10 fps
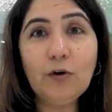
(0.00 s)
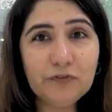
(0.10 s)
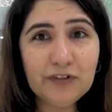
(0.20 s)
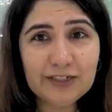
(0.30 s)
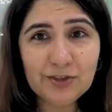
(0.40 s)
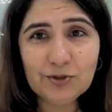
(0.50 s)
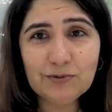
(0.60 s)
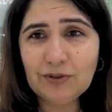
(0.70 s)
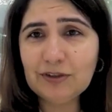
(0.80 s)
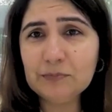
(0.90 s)
orphanage
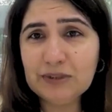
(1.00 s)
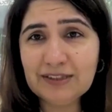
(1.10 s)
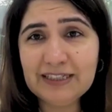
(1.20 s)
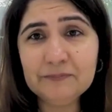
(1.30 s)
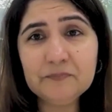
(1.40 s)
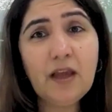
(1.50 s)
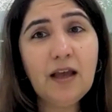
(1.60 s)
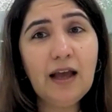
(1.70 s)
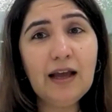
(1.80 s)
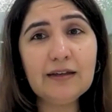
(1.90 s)
on her birthday,
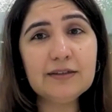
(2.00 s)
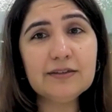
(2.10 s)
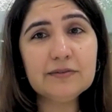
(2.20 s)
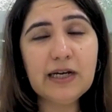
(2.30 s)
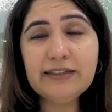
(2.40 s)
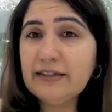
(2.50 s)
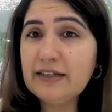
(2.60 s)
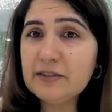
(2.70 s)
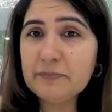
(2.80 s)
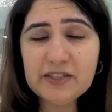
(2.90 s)
and I think that's the
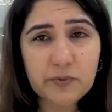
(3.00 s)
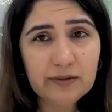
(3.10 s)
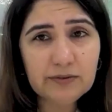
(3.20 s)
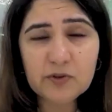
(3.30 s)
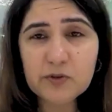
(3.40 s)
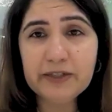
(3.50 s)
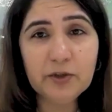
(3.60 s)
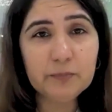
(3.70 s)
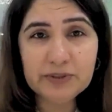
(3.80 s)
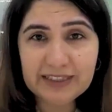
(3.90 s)
best way to spend your
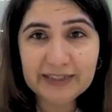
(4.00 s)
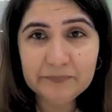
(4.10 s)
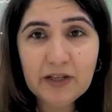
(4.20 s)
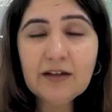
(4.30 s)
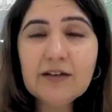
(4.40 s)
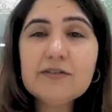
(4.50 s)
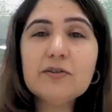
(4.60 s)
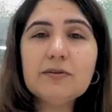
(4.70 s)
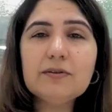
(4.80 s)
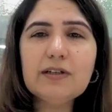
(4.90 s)
birthday.
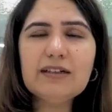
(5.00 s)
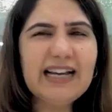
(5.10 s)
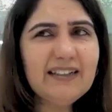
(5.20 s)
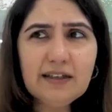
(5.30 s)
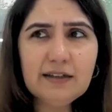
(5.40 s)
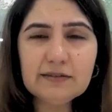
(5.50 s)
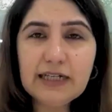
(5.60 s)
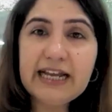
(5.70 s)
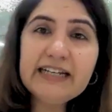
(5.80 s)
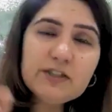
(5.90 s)
So anything,
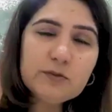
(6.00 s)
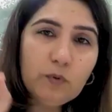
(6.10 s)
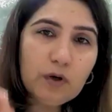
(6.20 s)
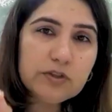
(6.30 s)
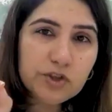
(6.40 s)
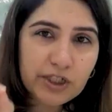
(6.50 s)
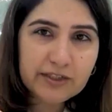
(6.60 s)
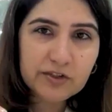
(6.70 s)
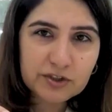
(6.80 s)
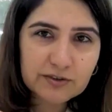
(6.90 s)
any small
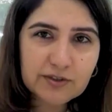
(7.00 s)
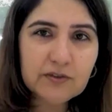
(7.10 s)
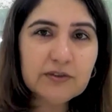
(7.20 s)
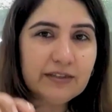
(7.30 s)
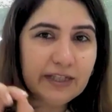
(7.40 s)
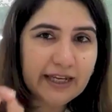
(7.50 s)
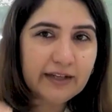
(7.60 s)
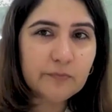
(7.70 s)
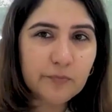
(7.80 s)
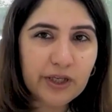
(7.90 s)
change that they
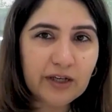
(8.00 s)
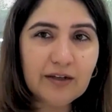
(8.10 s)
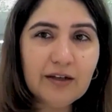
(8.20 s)
can bring.